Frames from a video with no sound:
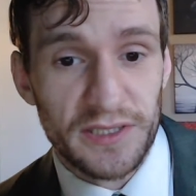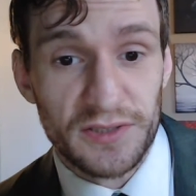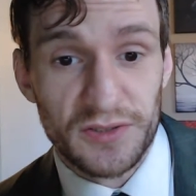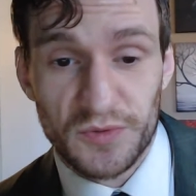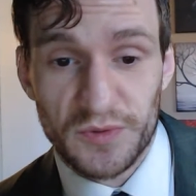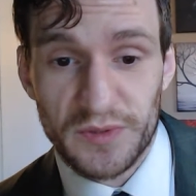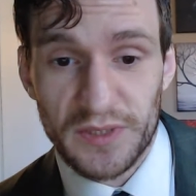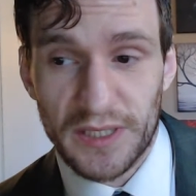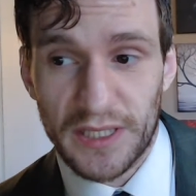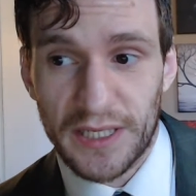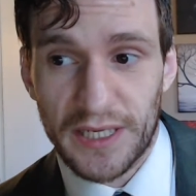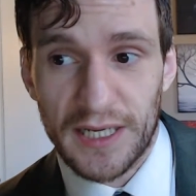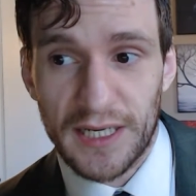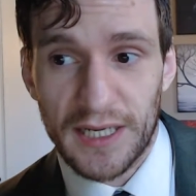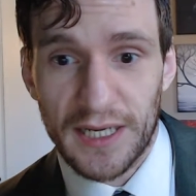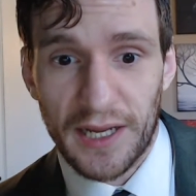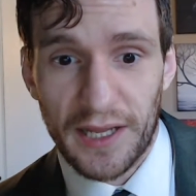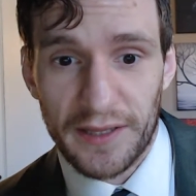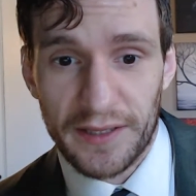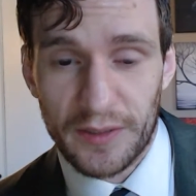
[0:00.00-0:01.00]
is really high.
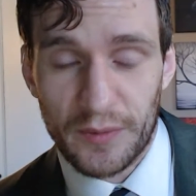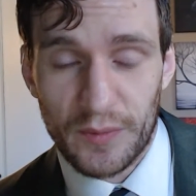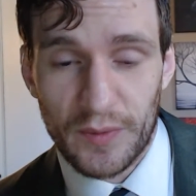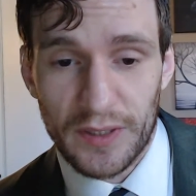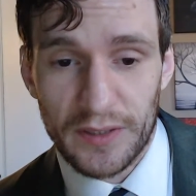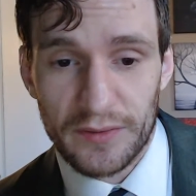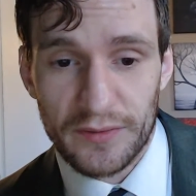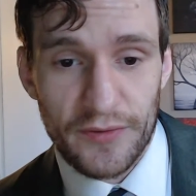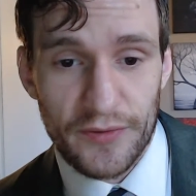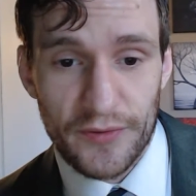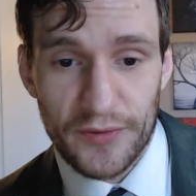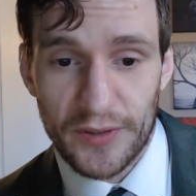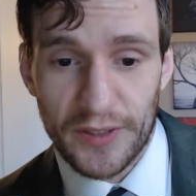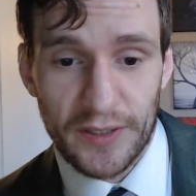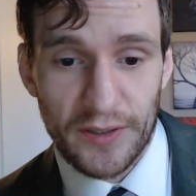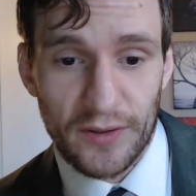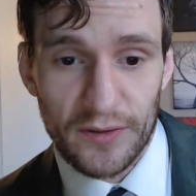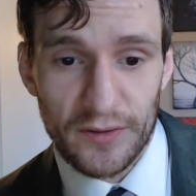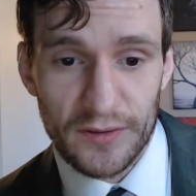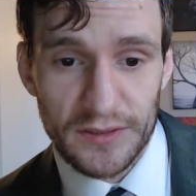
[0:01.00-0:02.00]
I think I paid
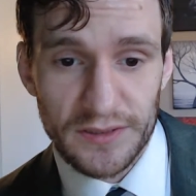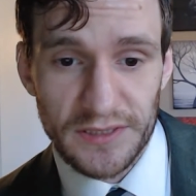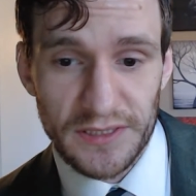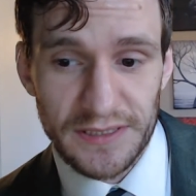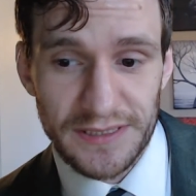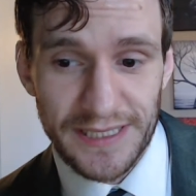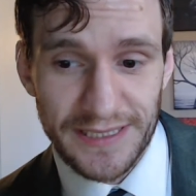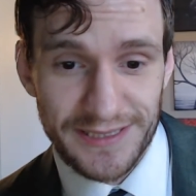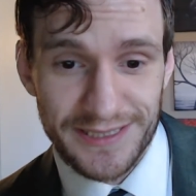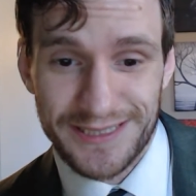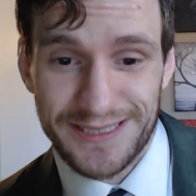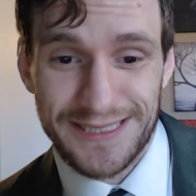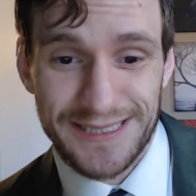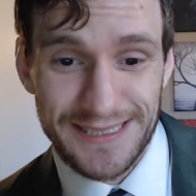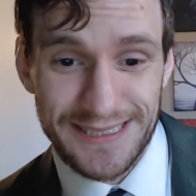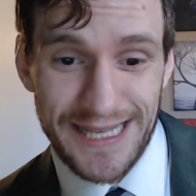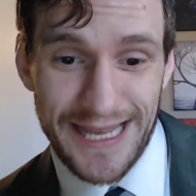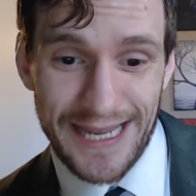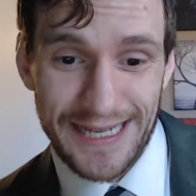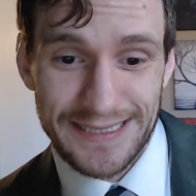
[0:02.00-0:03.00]
$30 just in
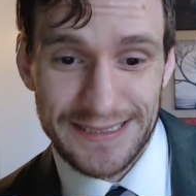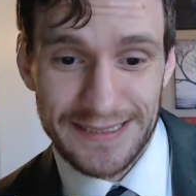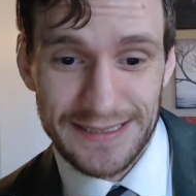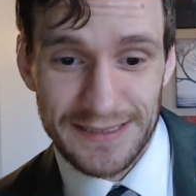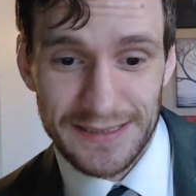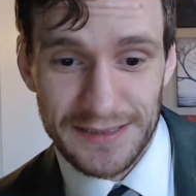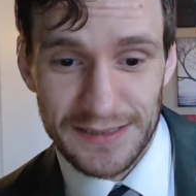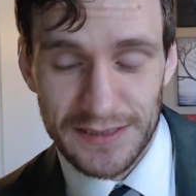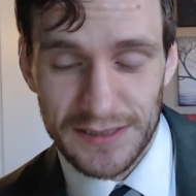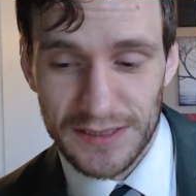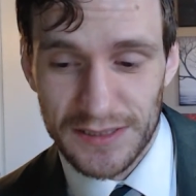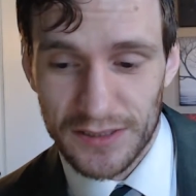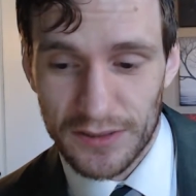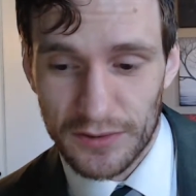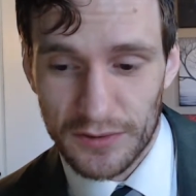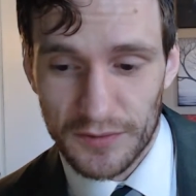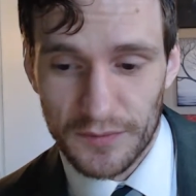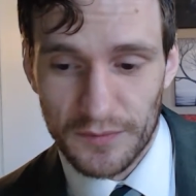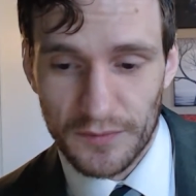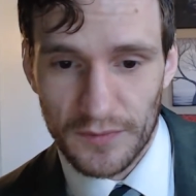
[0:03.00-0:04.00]
taxes.
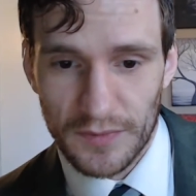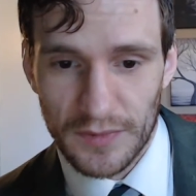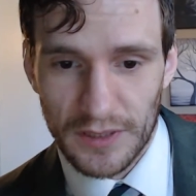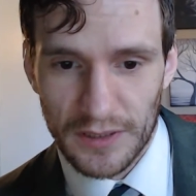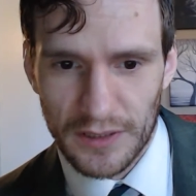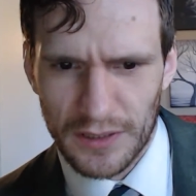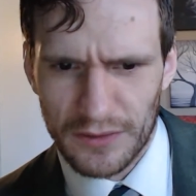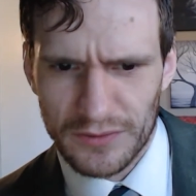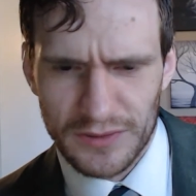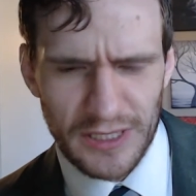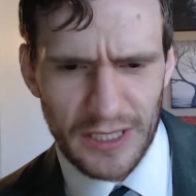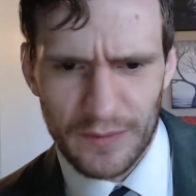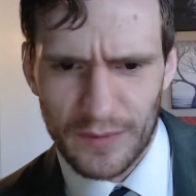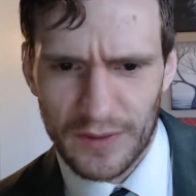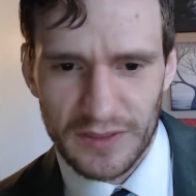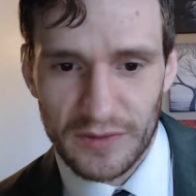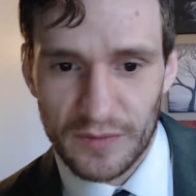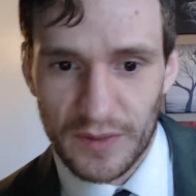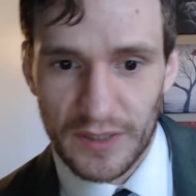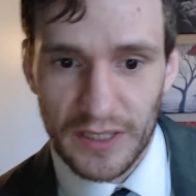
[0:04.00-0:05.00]
So it came
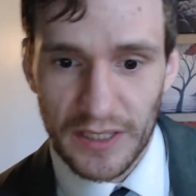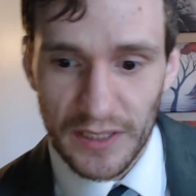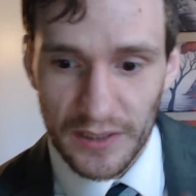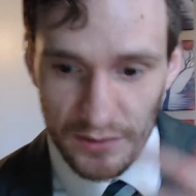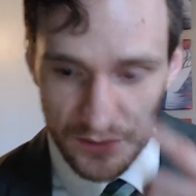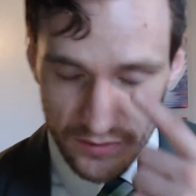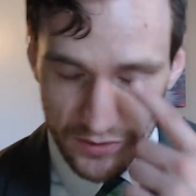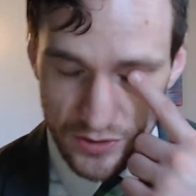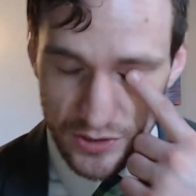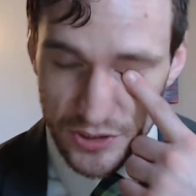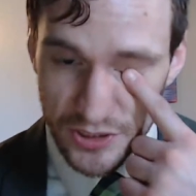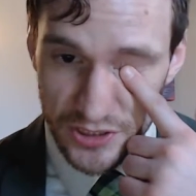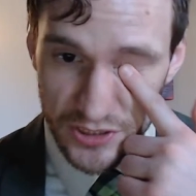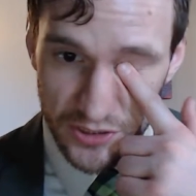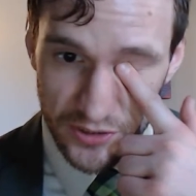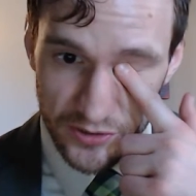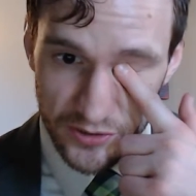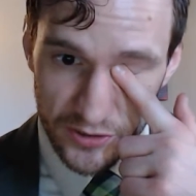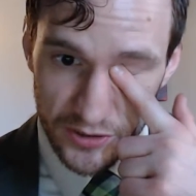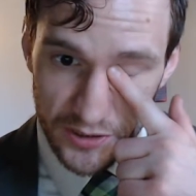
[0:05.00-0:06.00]
out to be just
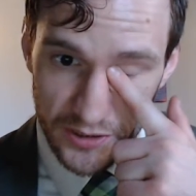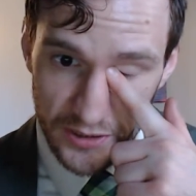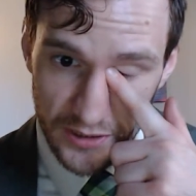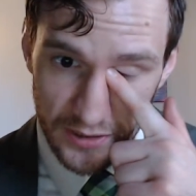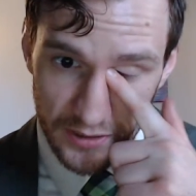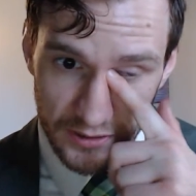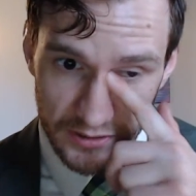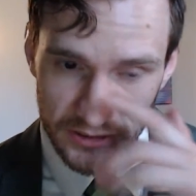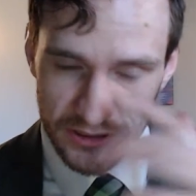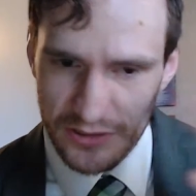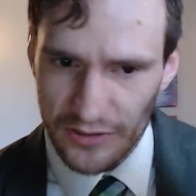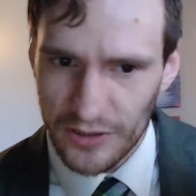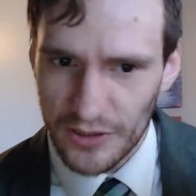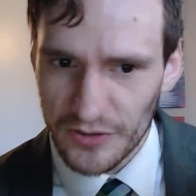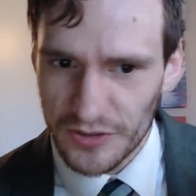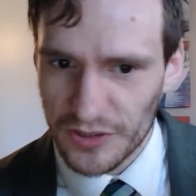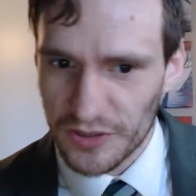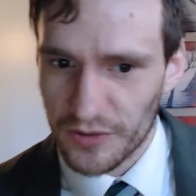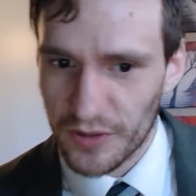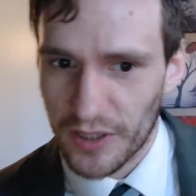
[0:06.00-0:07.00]

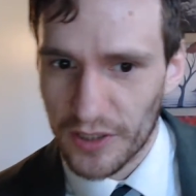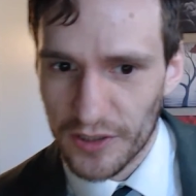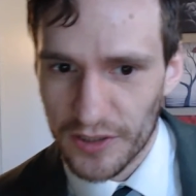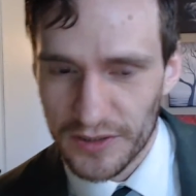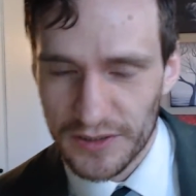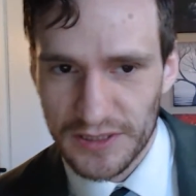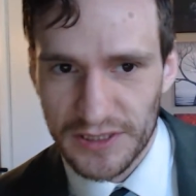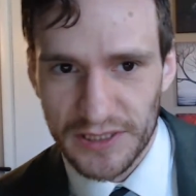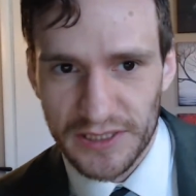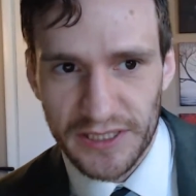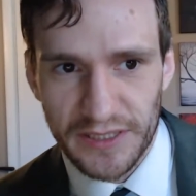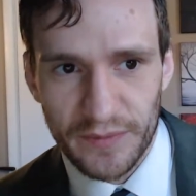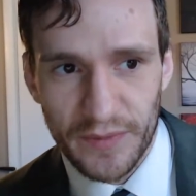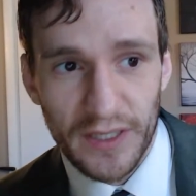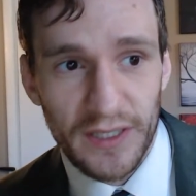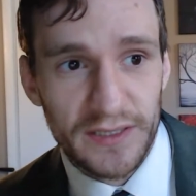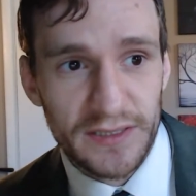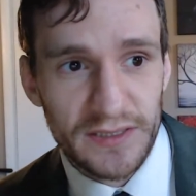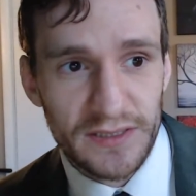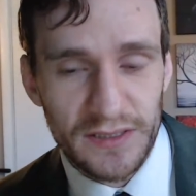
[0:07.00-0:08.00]
close to
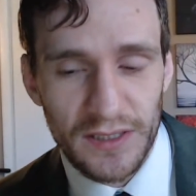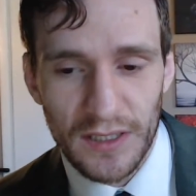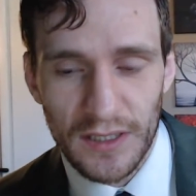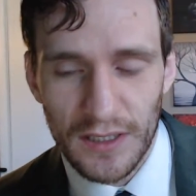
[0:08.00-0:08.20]
$160